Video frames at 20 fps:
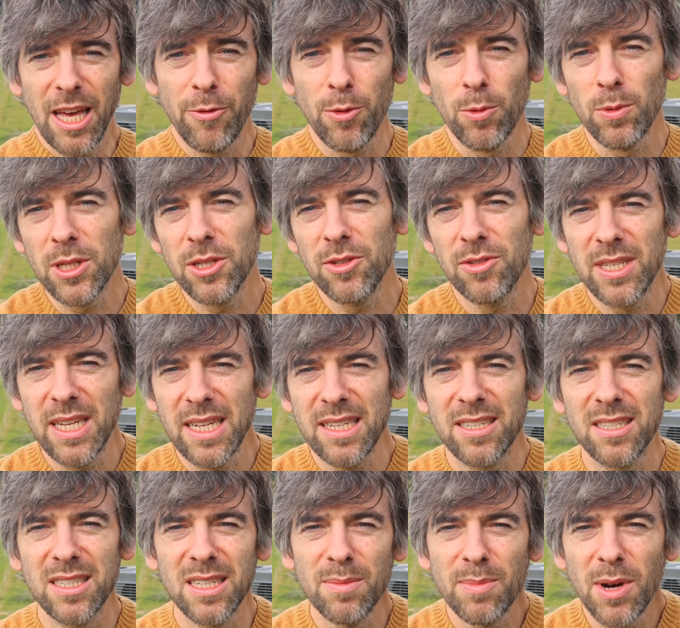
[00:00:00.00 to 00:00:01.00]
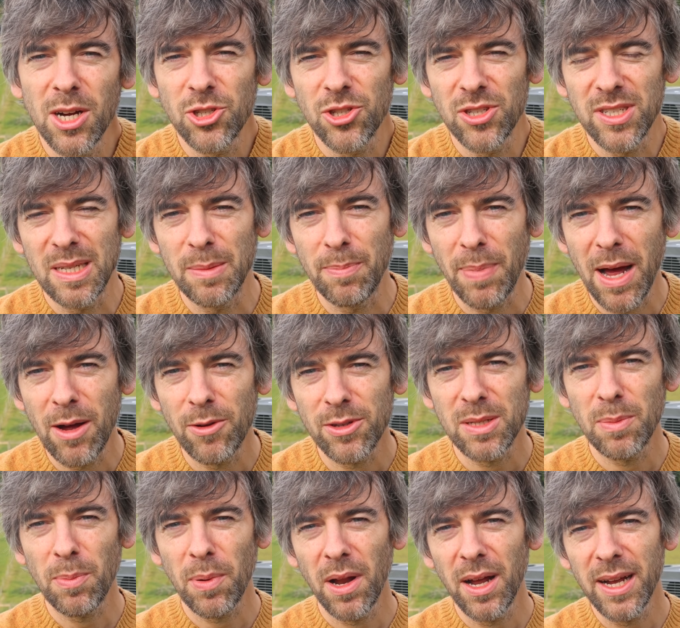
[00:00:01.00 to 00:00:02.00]
If you want to use this as an emergency power
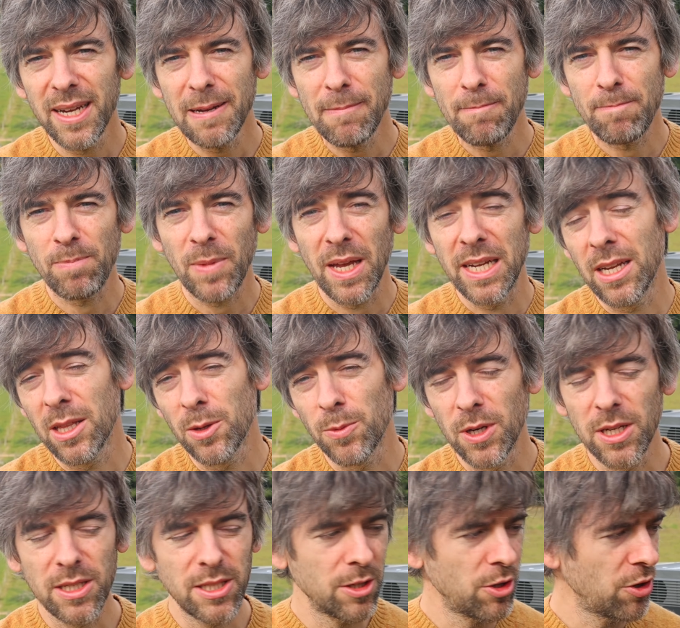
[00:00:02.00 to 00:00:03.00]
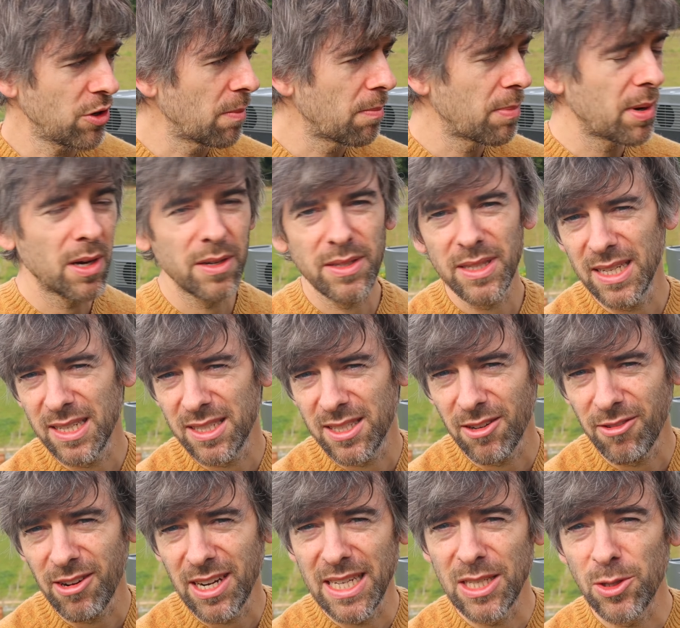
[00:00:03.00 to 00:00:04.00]
supply, in other words, you can plug this directly